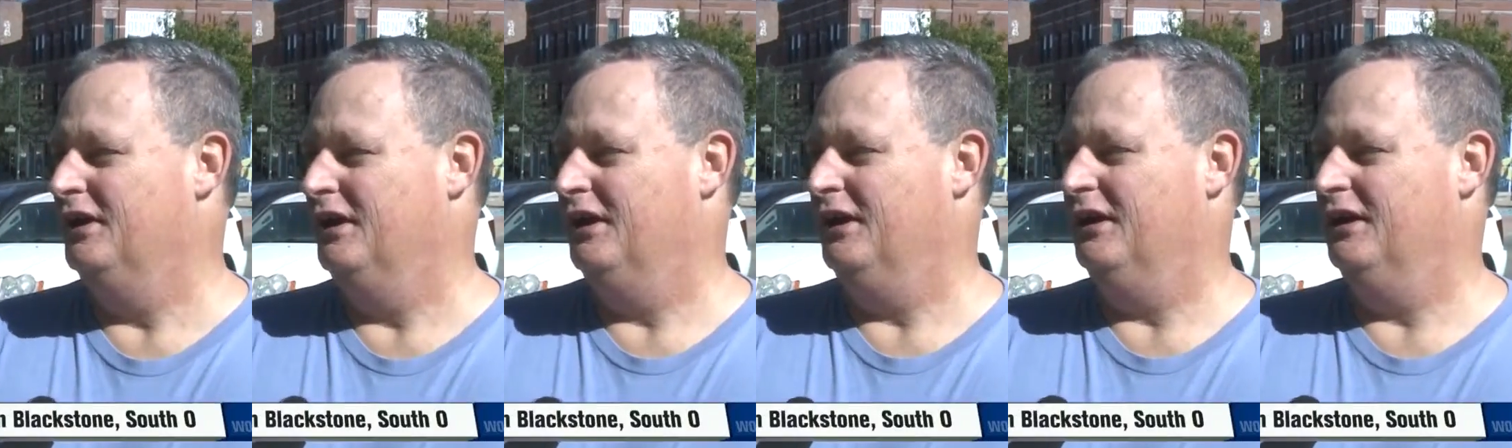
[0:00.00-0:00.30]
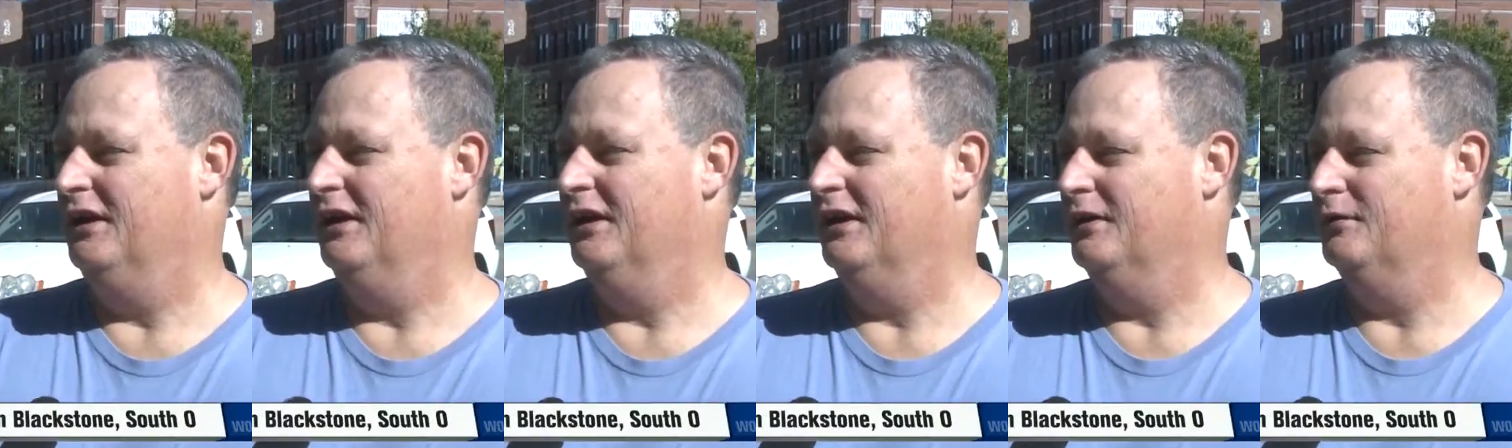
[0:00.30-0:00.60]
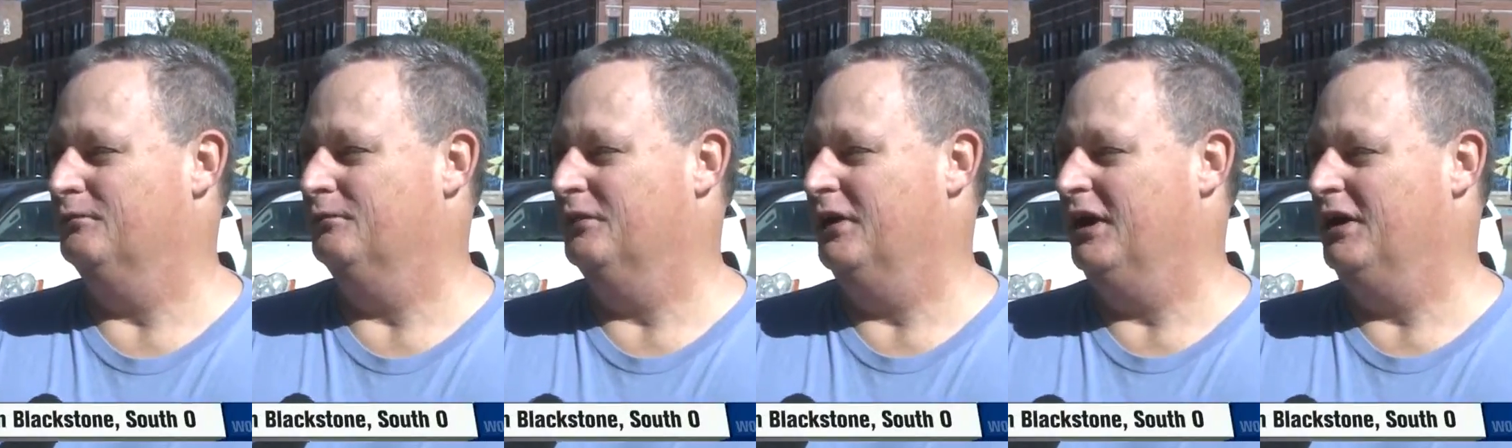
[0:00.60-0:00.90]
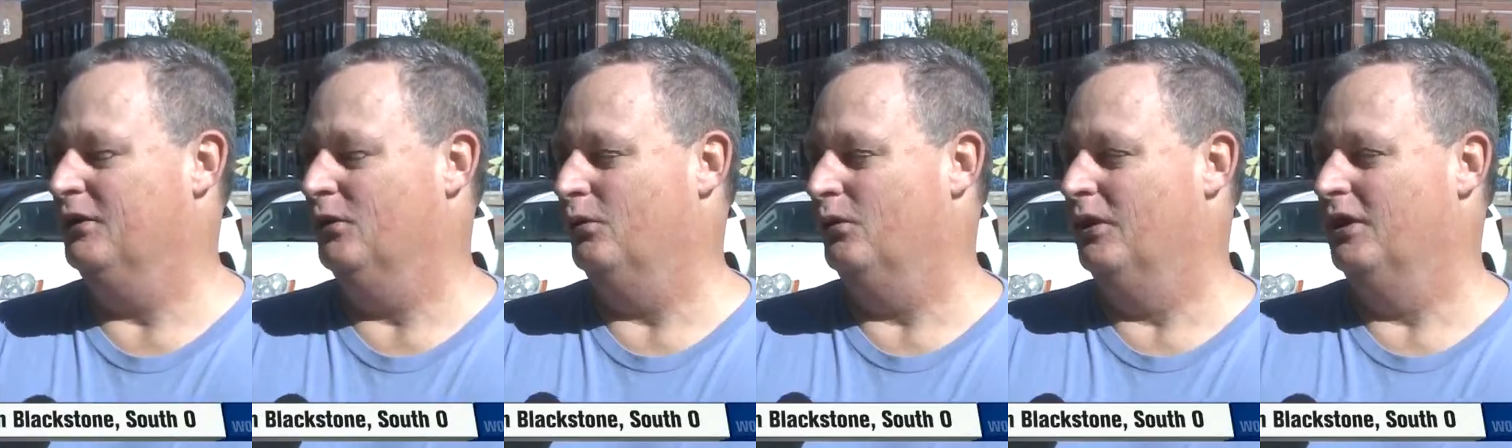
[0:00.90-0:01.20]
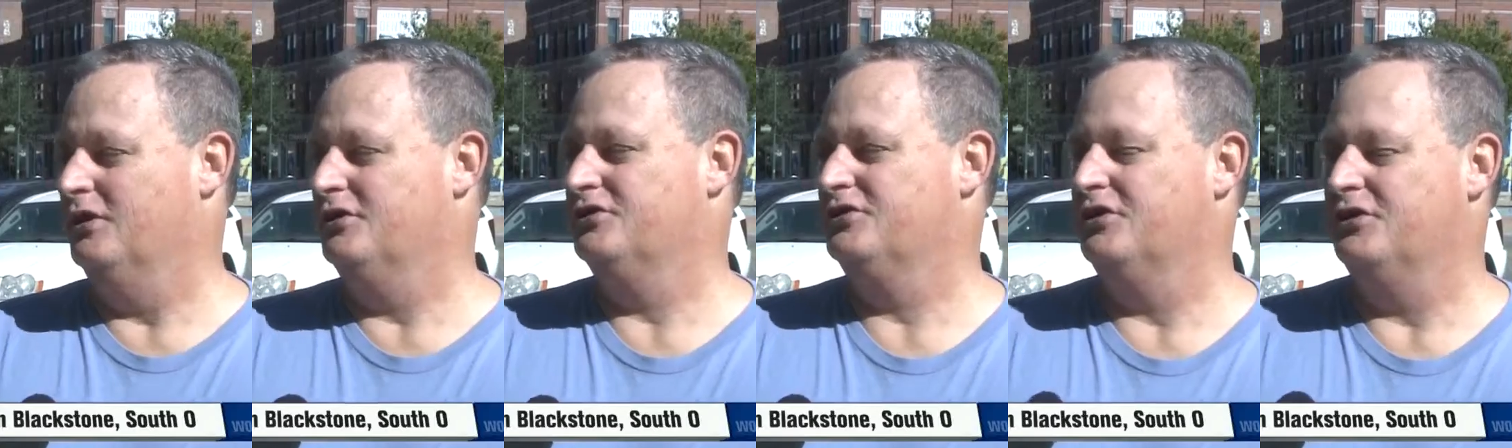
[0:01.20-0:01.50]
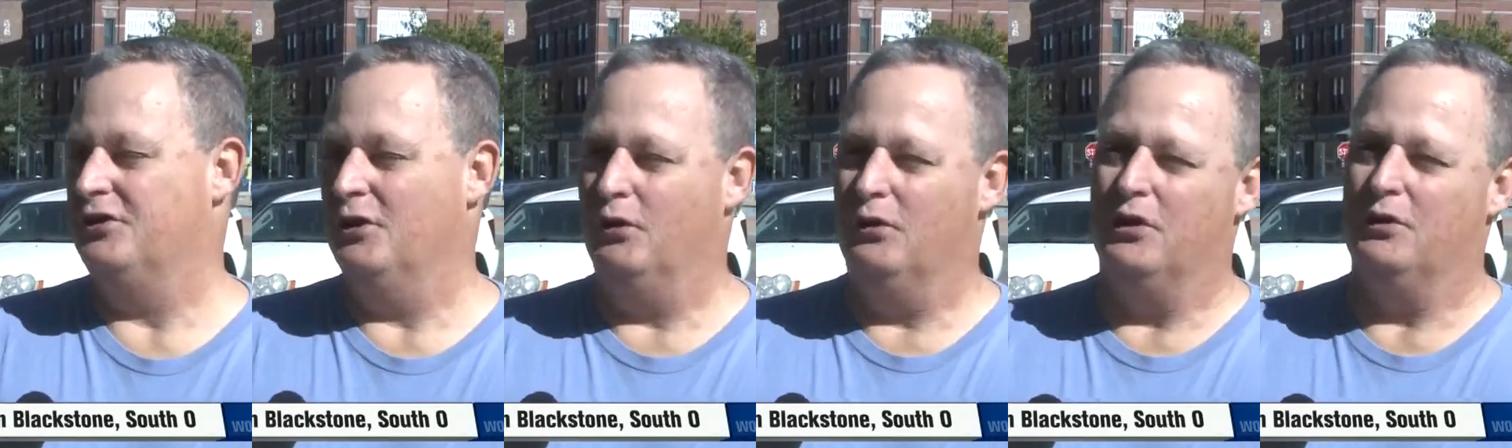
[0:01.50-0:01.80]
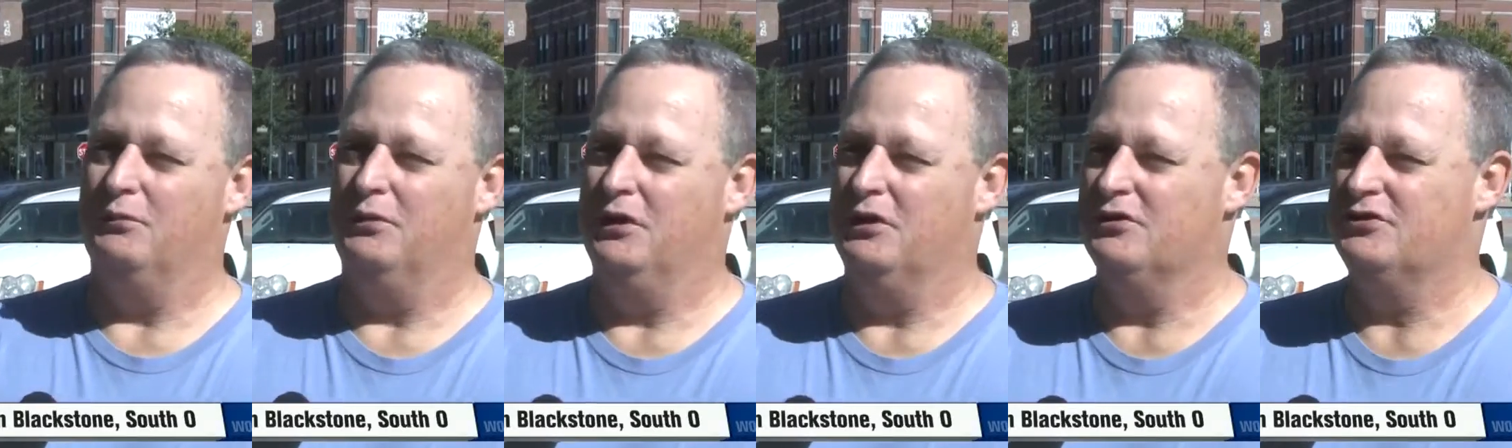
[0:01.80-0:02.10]
it uh, and the ones that don't
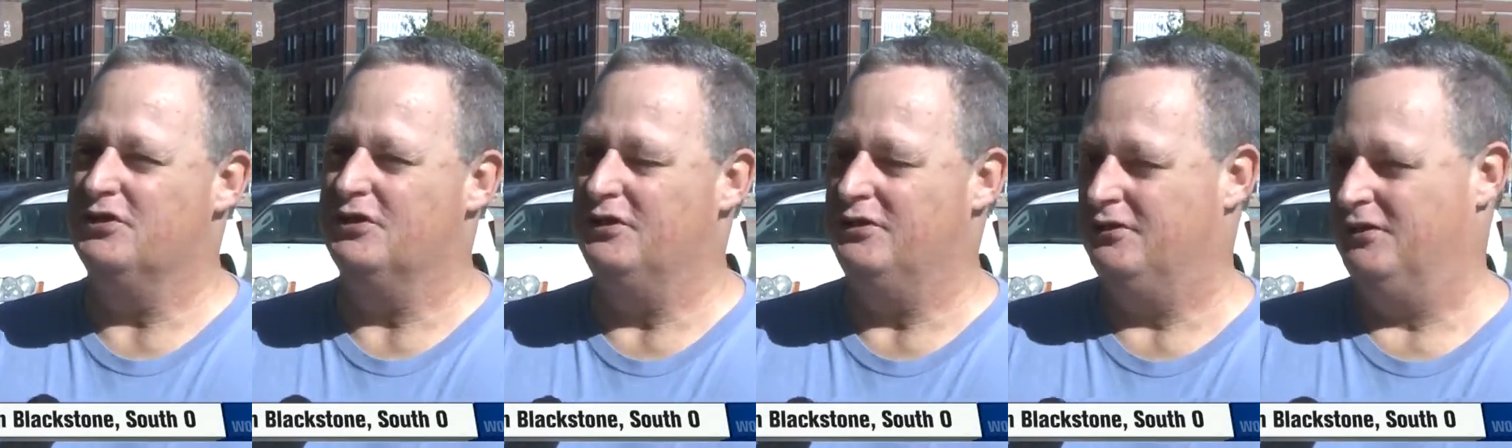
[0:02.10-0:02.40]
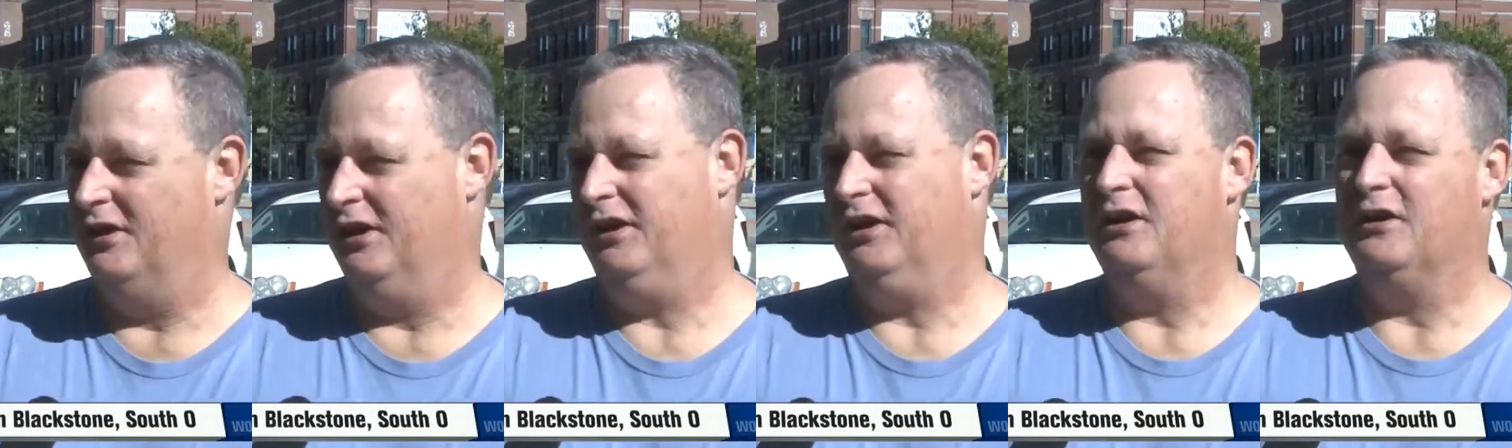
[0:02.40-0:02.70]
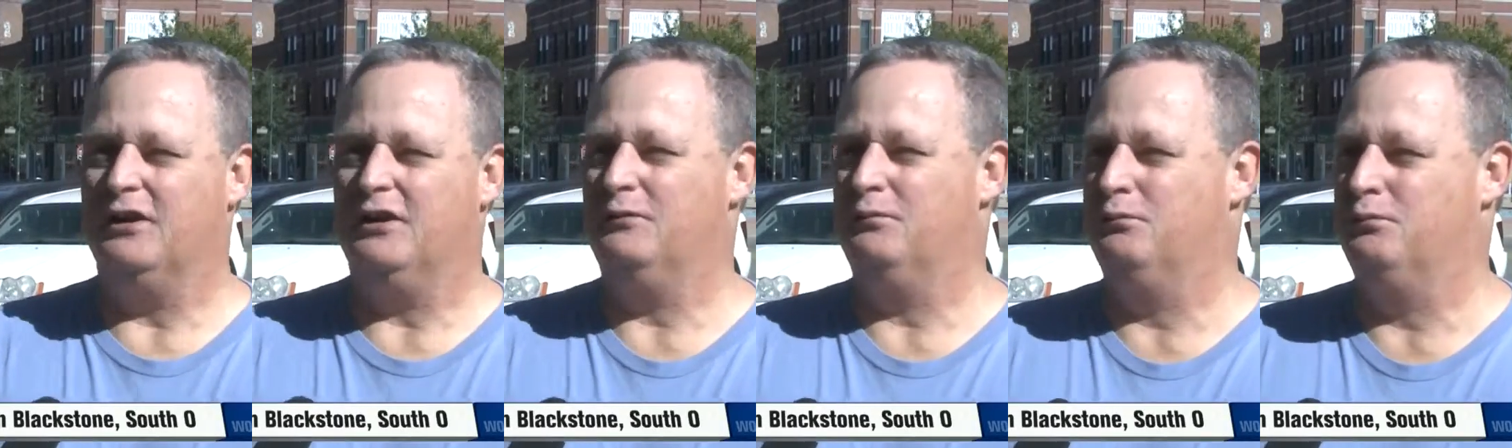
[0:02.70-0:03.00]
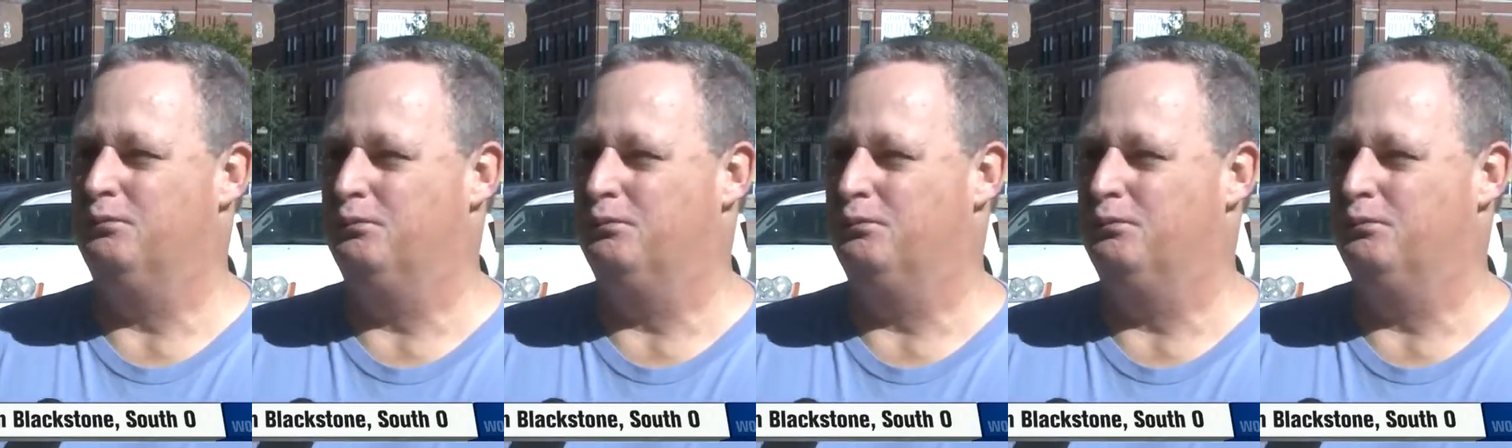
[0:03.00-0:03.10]
abuse it, they can